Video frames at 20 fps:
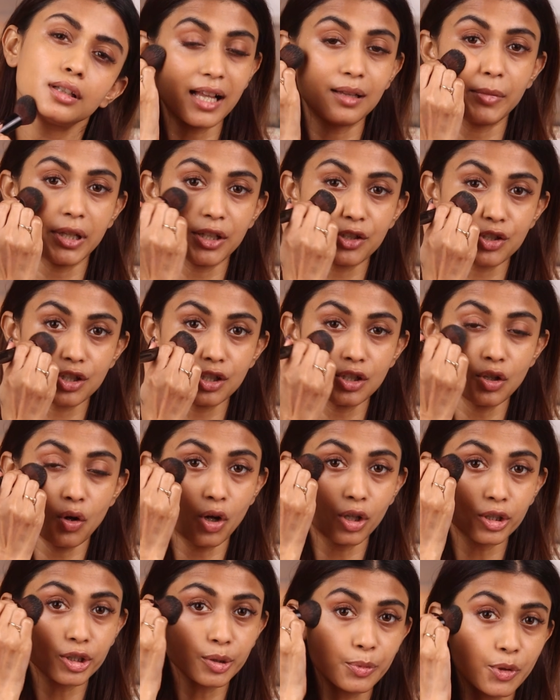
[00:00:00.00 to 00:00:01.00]
I'll mention
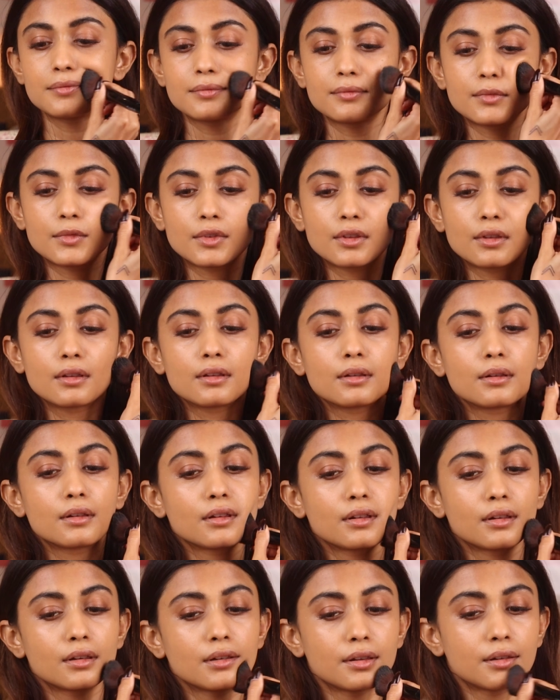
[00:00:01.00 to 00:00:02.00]
all the products in the
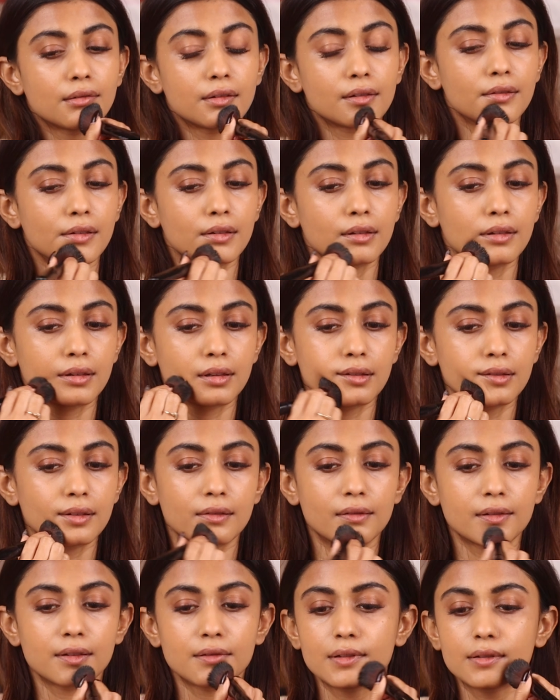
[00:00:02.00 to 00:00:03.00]
description box below
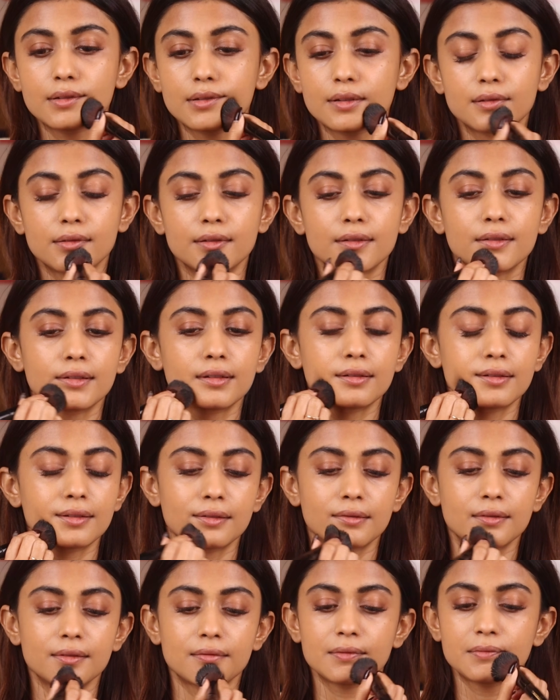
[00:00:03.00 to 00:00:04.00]
that I'm using, so
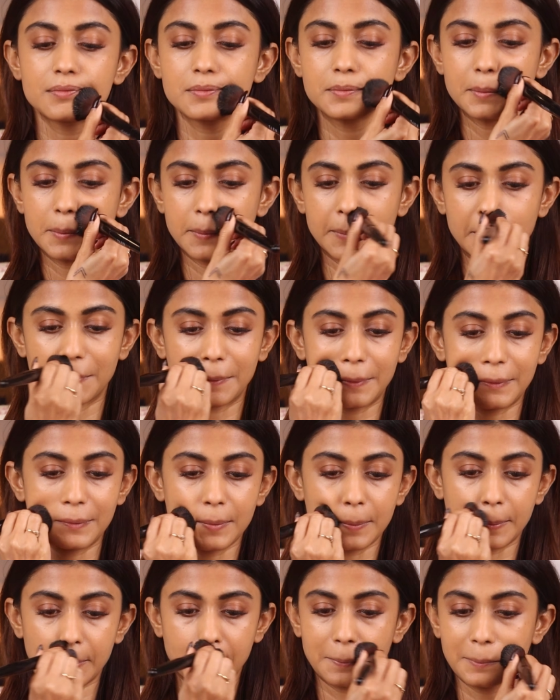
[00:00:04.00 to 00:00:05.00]
you can check
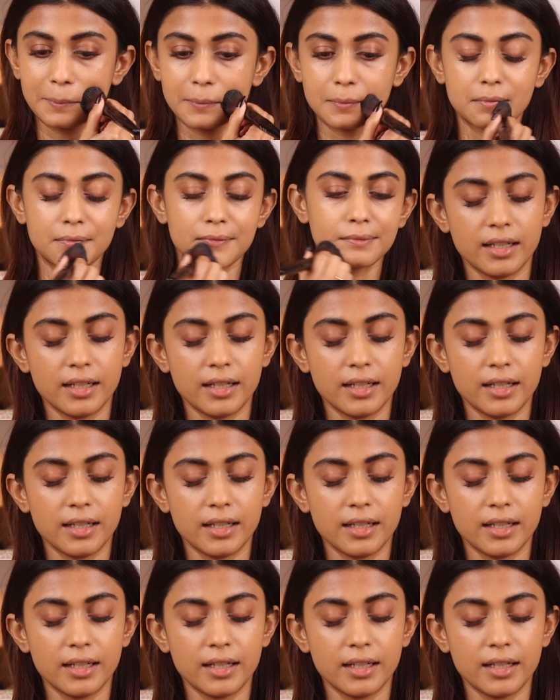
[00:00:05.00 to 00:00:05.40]
those out.